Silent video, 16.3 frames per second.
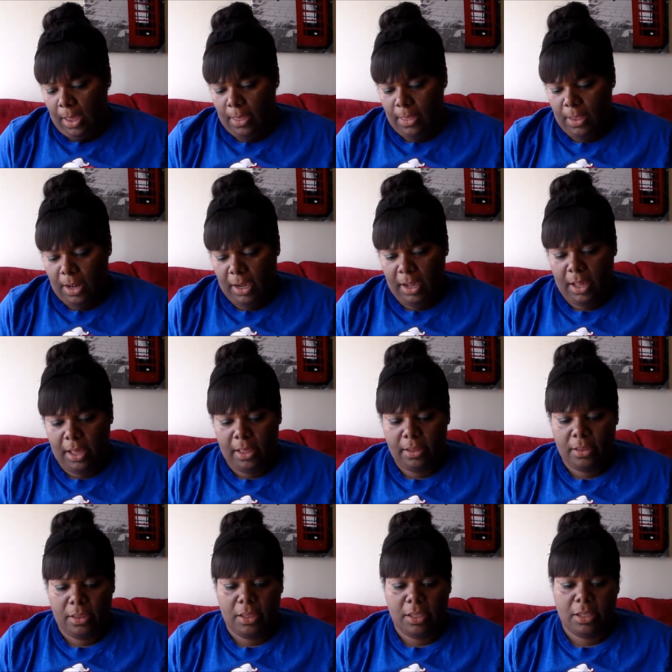And then I
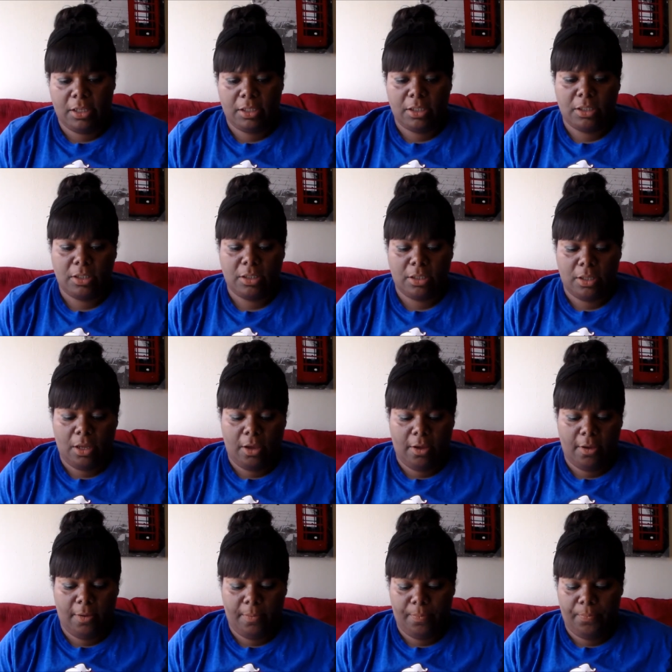got this
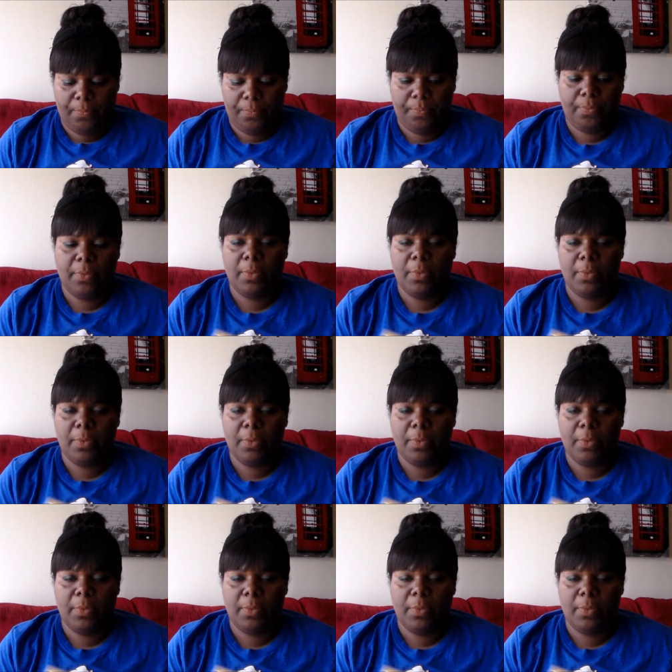um,